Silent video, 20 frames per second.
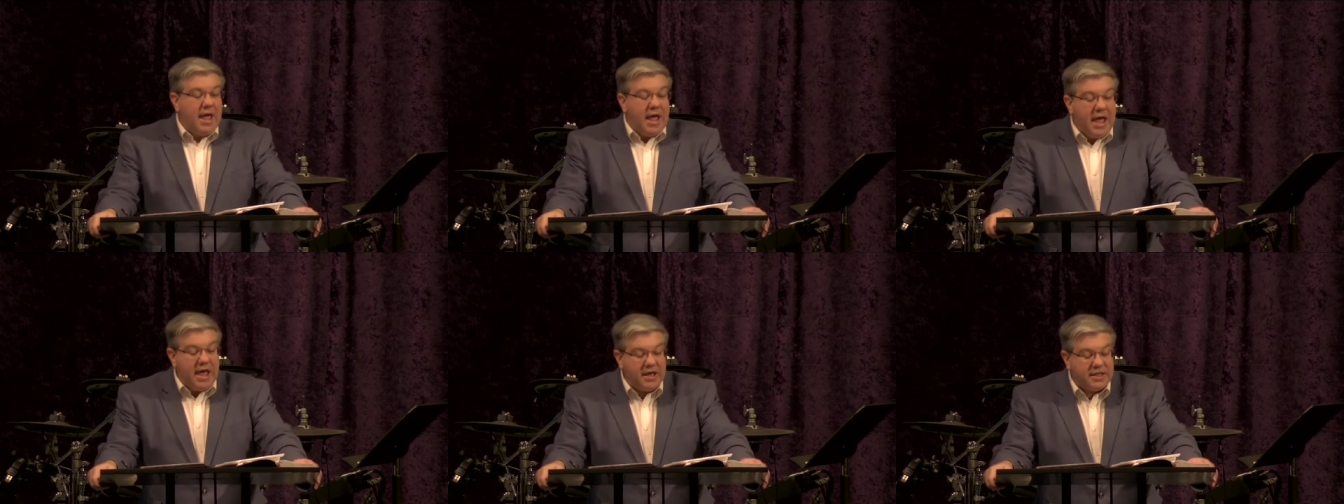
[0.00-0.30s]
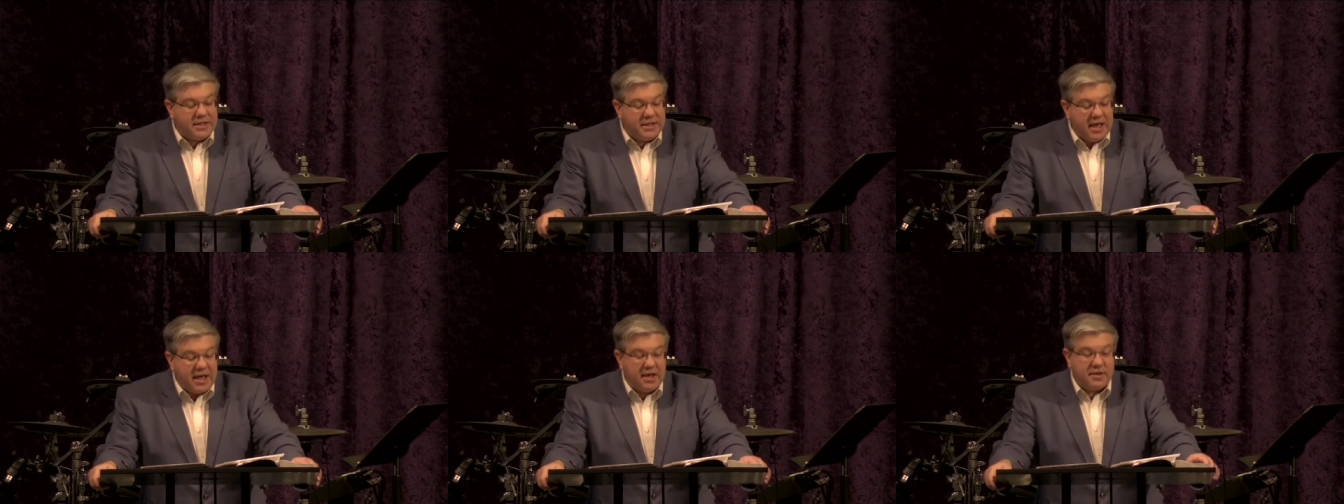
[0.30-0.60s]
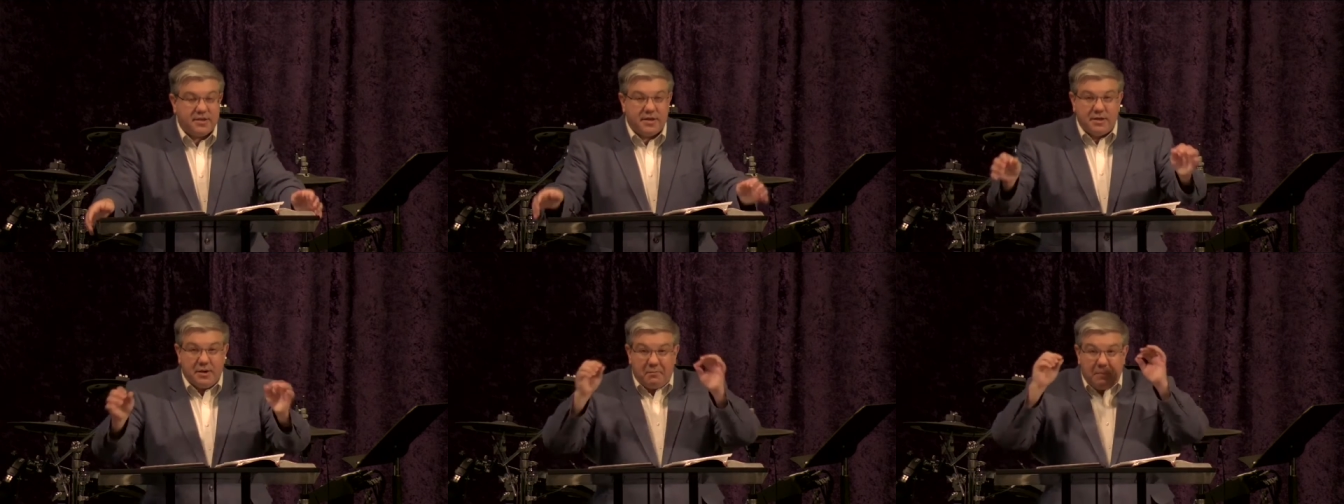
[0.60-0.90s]
He
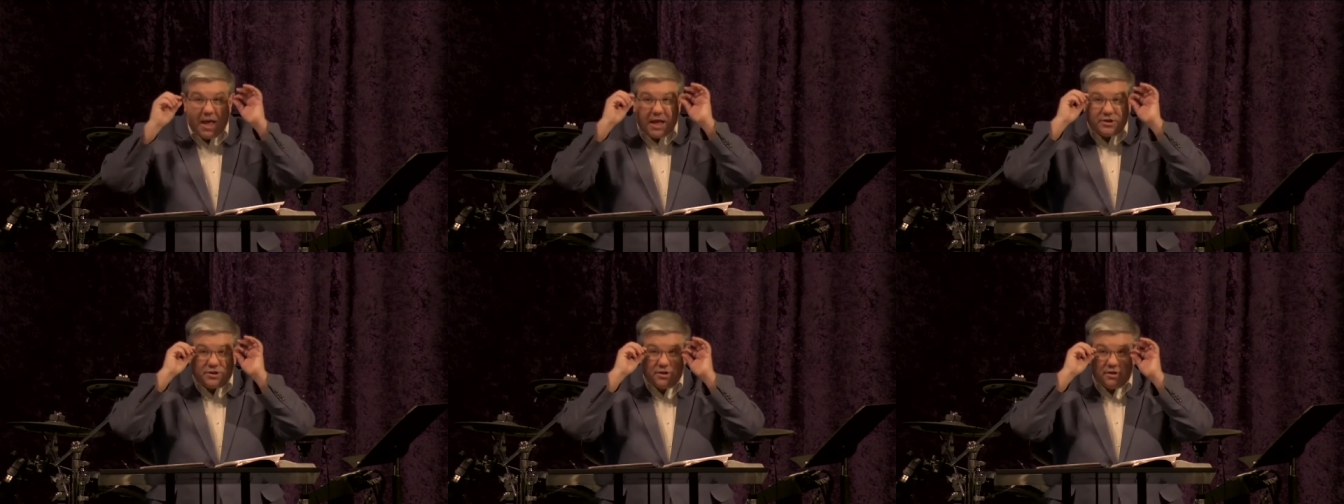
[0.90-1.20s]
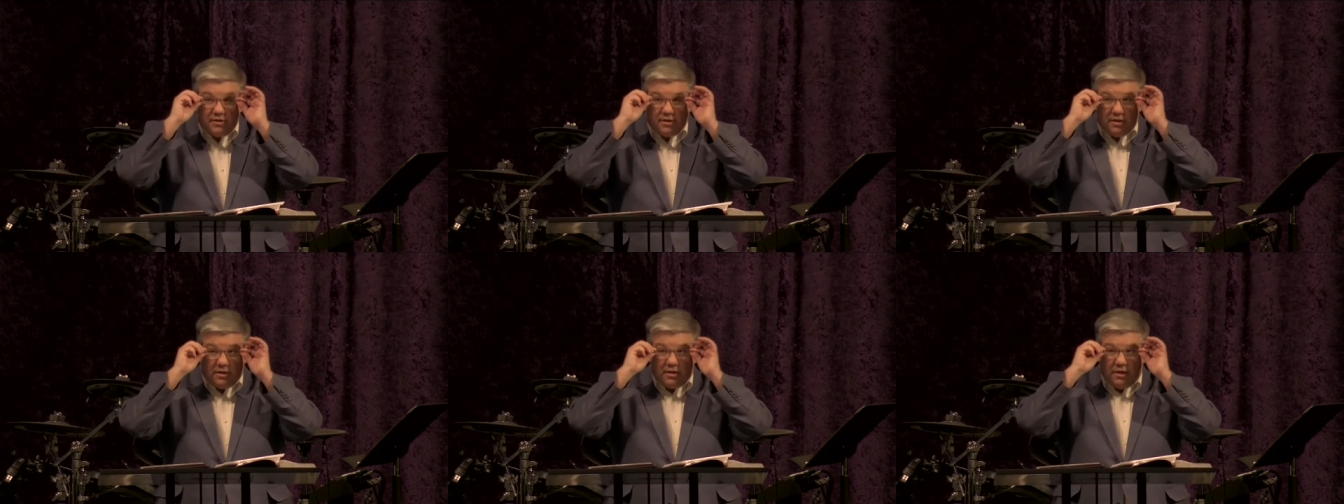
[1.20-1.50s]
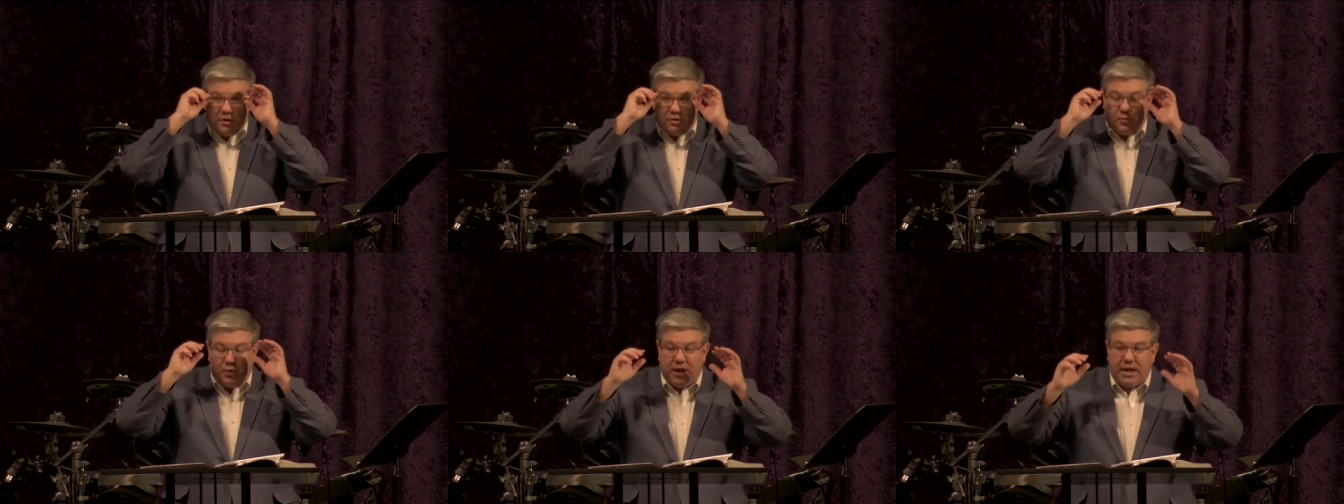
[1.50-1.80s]
says, and imagines it
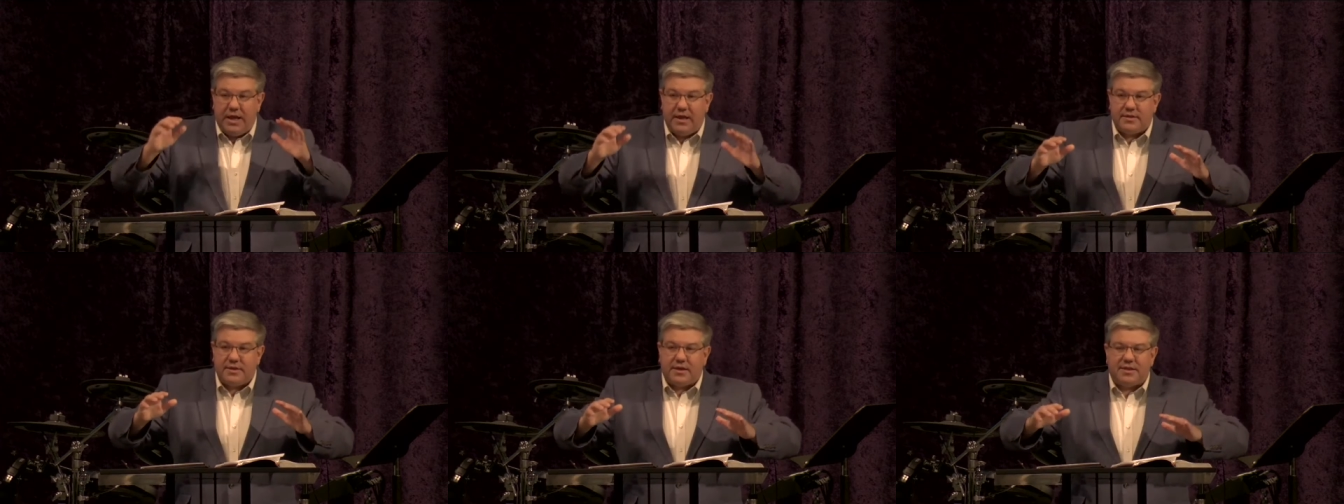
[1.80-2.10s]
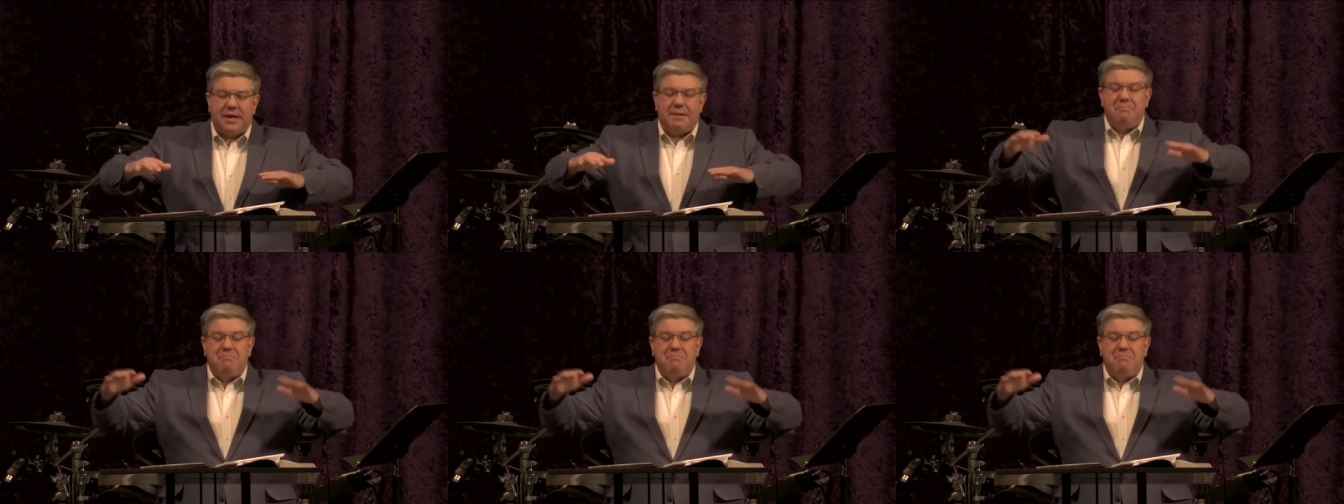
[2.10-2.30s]
this way, he says,